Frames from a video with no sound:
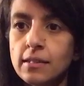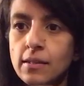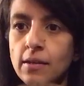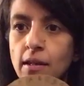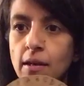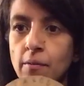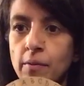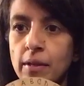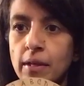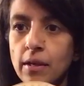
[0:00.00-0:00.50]
So
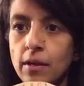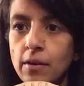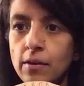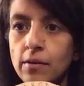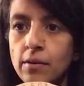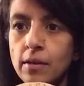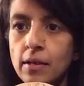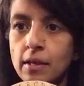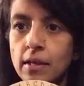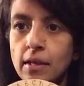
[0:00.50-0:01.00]
there we
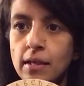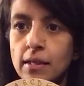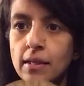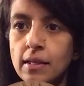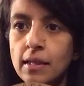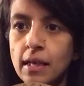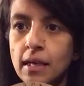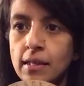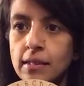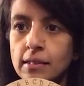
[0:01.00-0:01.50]
go.
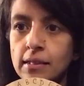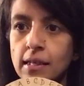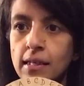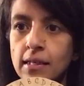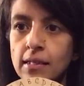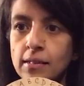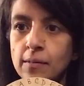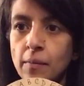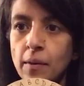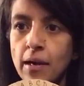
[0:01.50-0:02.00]
That
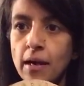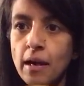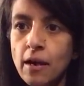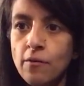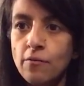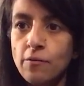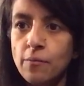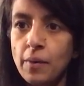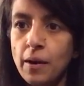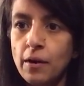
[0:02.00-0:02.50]
is my
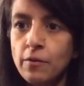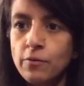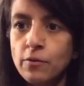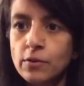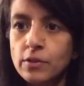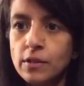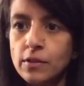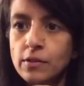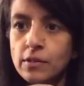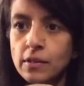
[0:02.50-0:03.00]
alphabet. I've
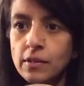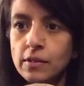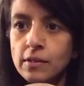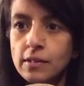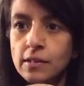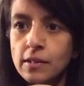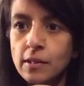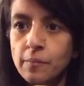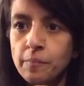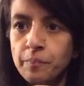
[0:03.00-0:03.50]
also done
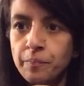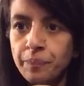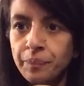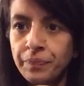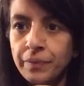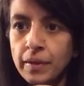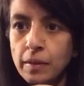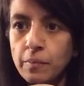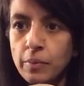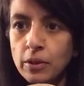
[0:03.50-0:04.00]
some
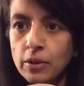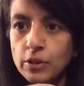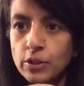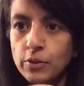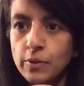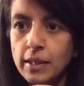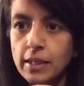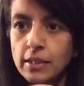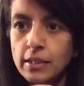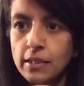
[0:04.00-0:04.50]

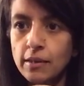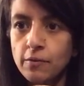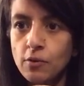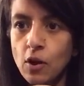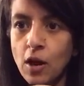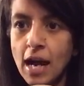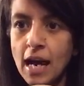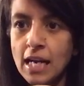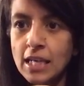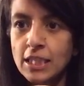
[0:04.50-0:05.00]
punctuation. I've
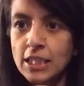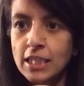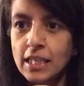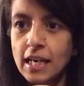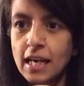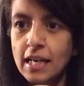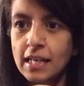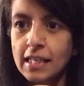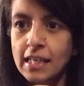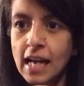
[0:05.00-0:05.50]
got a
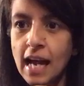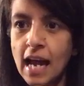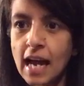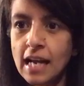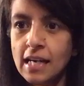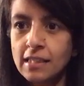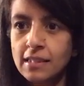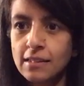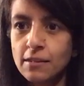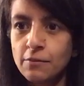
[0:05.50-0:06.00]
hashtag, an
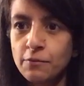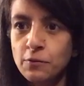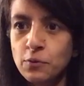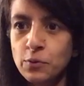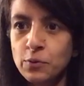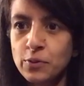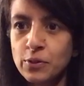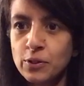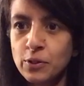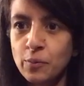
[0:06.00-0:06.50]
at, a
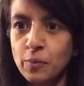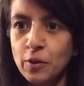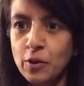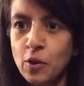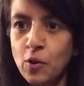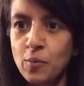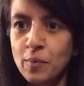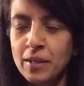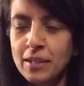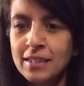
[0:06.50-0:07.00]
full stop, a
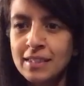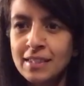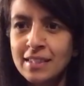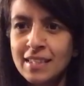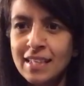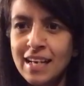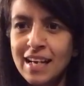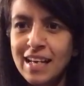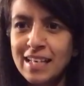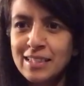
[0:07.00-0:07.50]
comma,
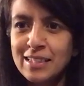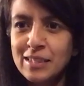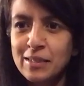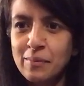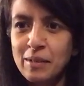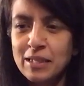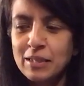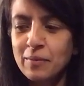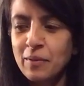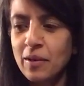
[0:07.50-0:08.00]

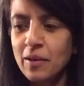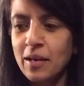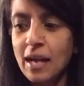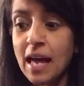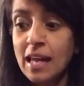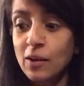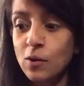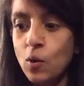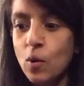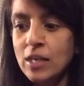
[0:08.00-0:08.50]
exclamation mark,
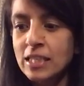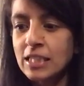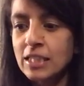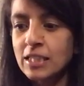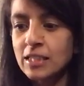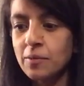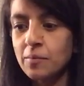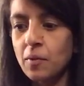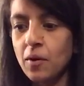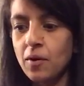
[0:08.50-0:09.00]
and a
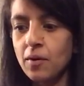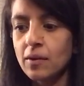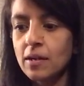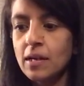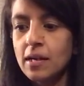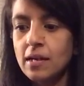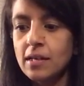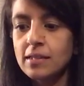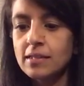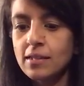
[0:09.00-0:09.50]
question mark.
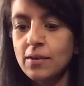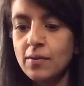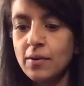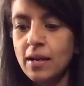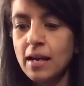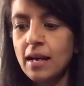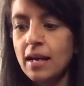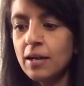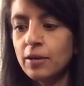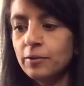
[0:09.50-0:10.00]
So
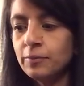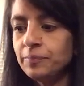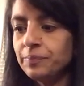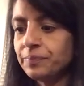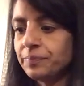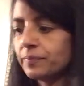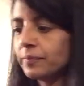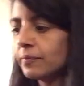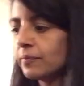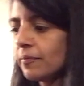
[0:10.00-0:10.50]
now
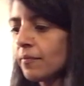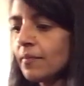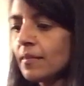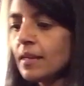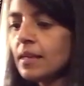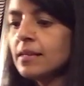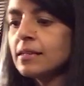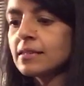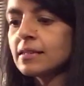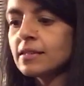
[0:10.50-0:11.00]

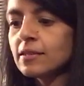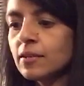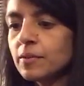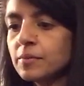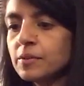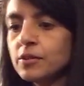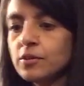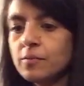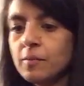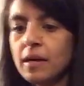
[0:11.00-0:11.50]
it's time
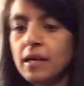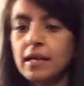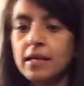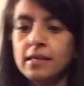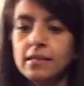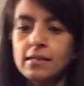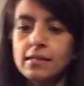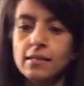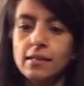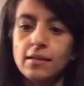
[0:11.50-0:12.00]
to do my
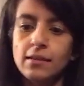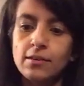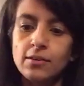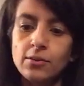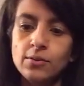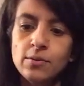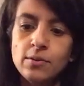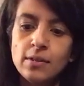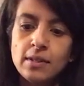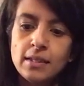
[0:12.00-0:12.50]
inner
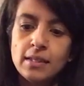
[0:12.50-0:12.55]
circle.